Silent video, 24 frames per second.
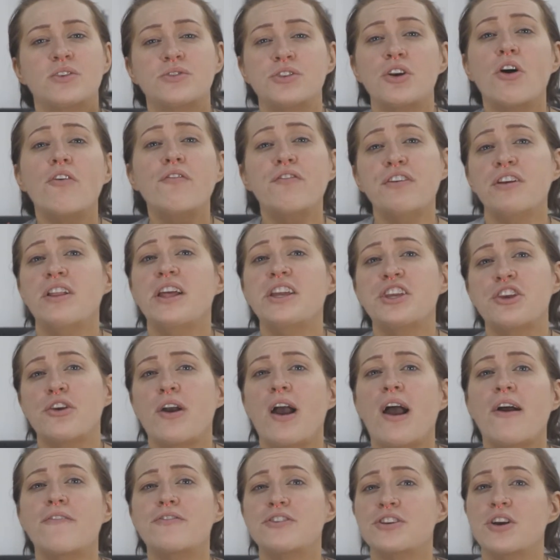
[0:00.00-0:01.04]
So don't feel like
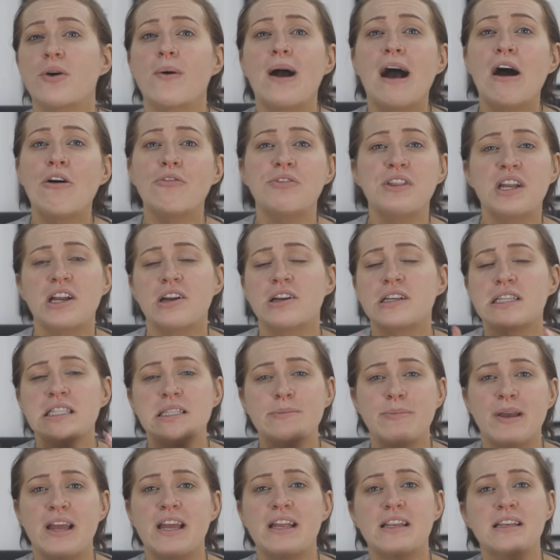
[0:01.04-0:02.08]
you have to go out there
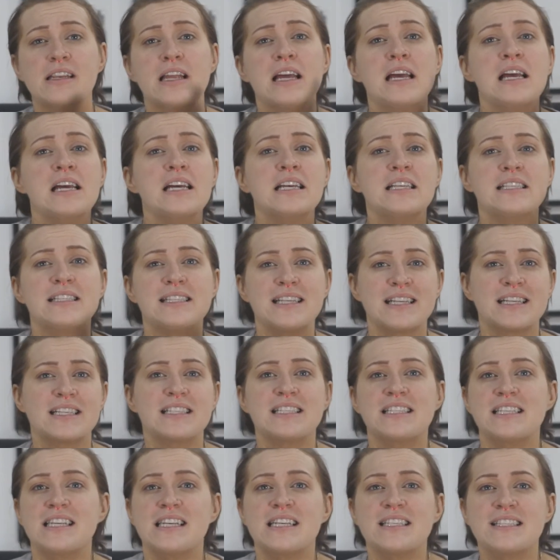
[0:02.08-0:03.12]
and spend
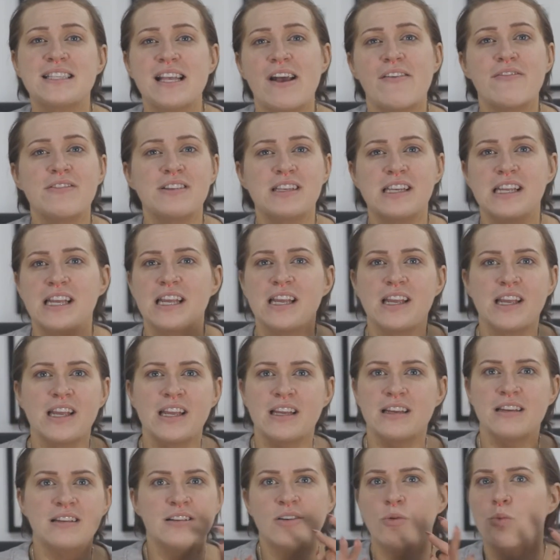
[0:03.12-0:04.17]
60,
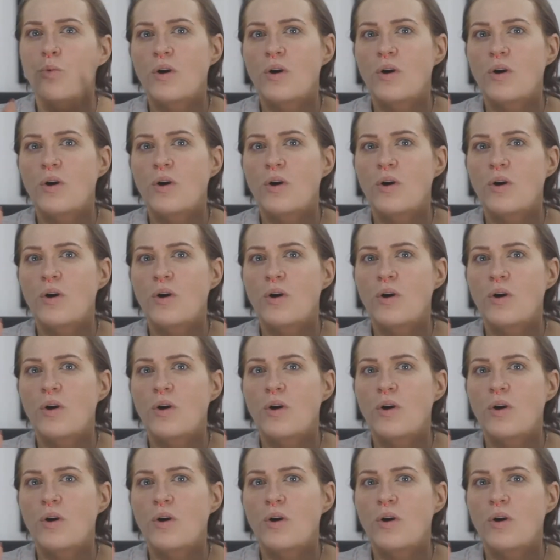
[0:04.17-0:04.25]
70,